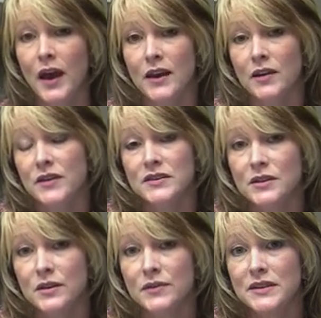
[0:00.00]
And on the
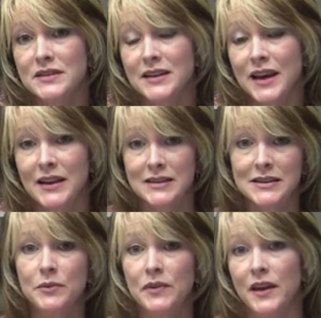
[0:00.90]
surface, it kind of
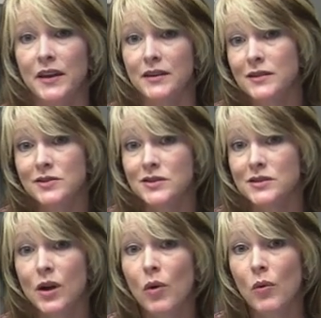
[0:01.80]
seems like it. It's
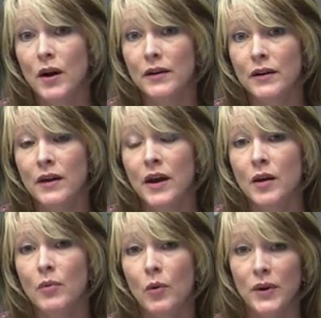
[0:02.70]
just salt water.
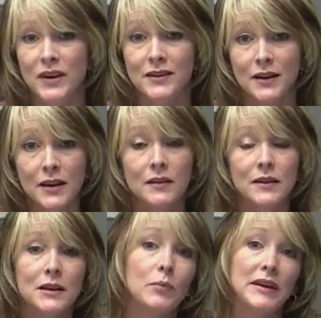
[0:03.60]
But when you dig a
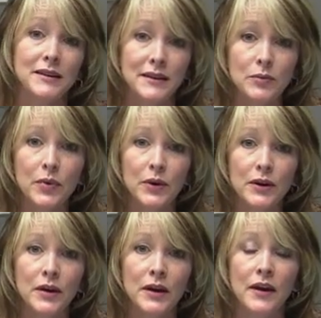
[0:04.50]
little bit
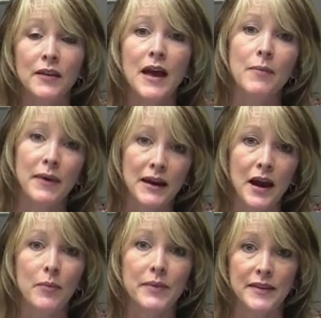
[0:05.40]
deeper, that may
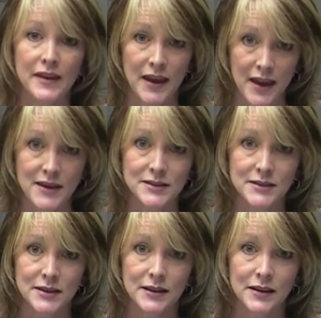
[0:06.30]
not be the
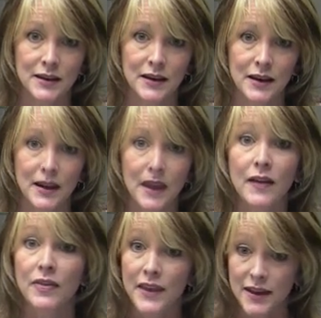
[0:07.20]
case.
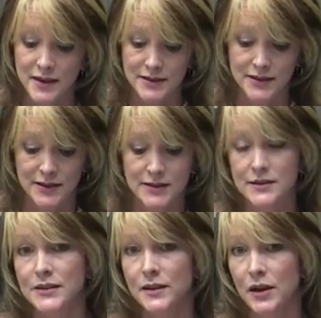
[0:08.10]
This is
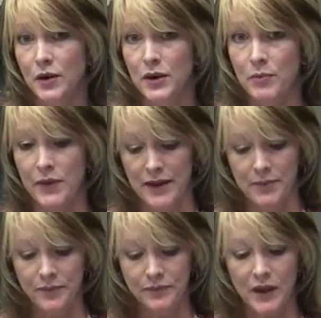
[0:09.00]
a silicone implant.